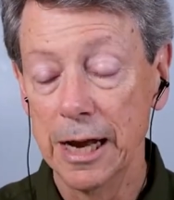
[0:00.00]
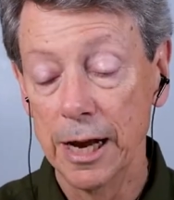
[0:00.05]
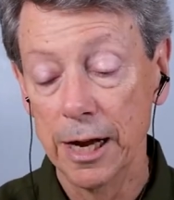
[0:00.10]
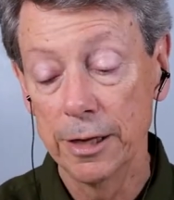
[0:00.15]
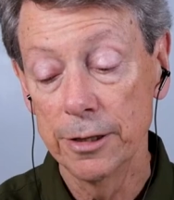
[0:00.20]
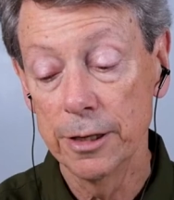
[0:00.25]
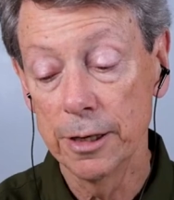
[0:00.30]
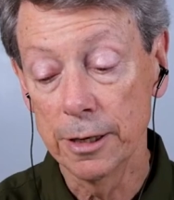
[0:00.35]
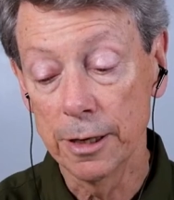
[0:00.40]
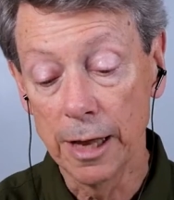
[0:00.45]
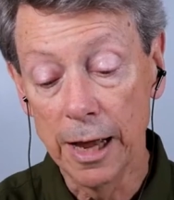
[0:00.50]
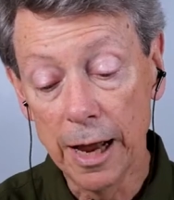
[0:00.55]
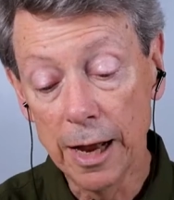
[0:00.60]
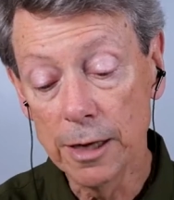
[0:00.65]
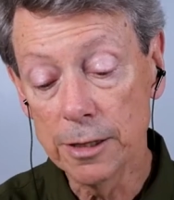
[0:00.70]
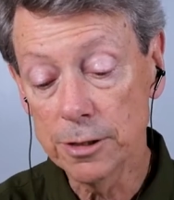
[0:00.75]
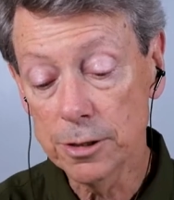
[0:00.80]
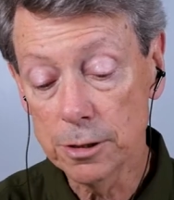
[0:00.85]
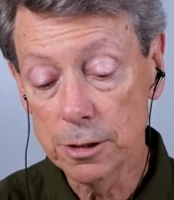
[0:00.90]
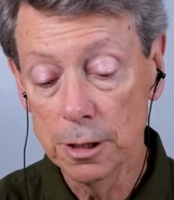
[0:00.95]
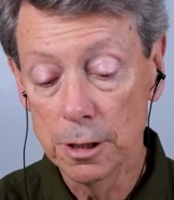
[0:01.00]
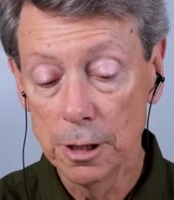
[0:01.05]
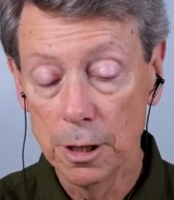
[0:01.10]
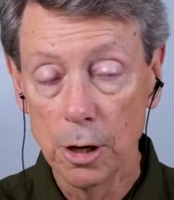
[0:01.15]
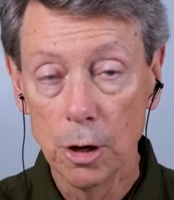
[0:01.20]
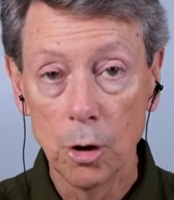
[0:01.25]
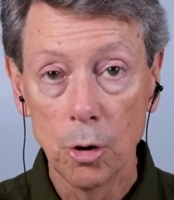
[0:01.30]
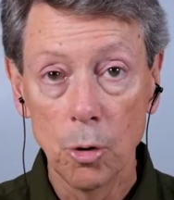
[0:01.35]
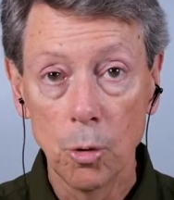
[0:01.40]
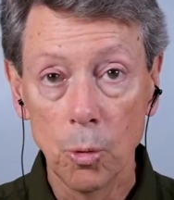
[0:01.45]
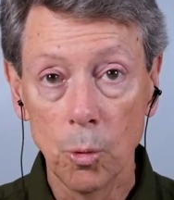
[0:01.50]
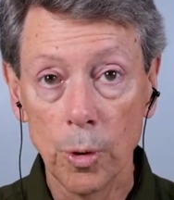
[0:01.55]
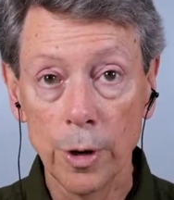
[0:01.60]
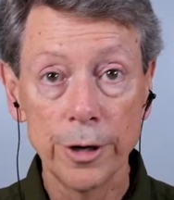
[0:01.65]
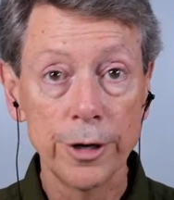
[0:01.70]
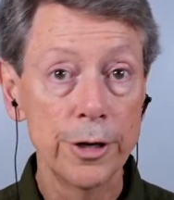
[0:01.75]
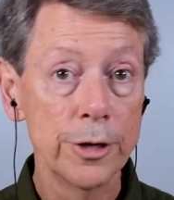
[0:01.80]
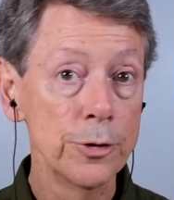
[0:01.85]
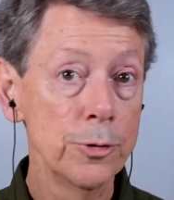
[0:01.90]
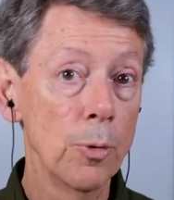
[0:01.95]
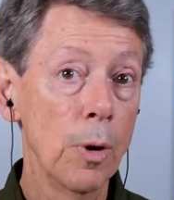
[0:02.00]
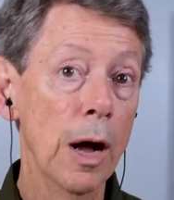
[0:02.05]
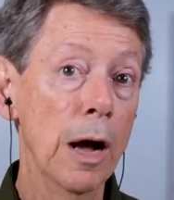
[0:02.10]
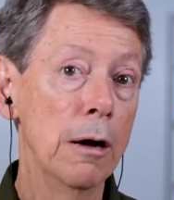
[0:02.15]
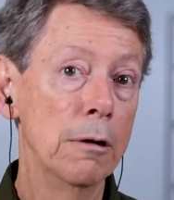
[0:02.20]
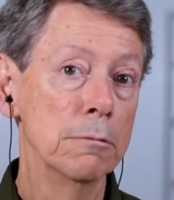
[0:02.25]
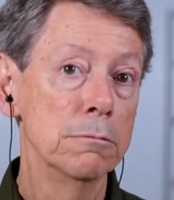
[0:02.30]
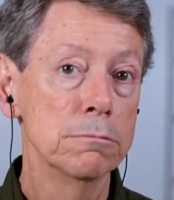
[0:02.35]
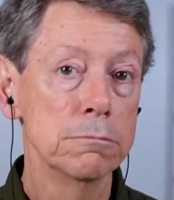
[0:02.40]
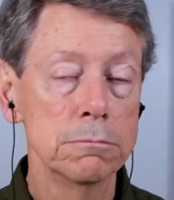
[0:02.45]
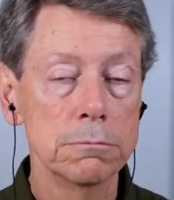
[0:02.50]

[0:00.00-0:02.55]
And then last, where do you dwell?